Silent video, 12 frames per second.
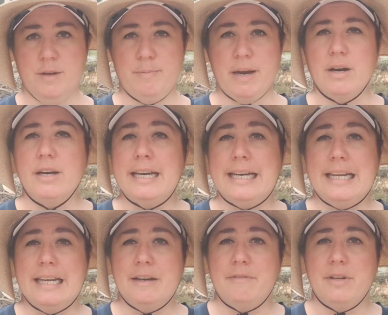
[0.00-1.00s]
the bear
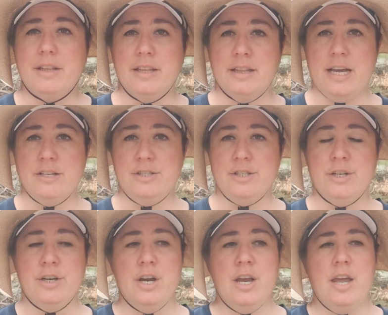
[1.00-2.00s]
eating everything last
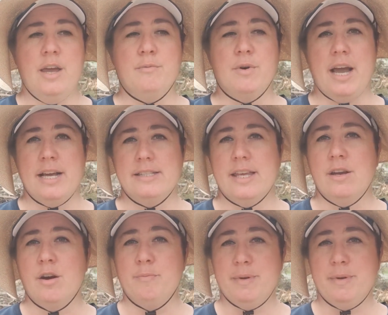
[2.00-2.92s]
year. And we're asking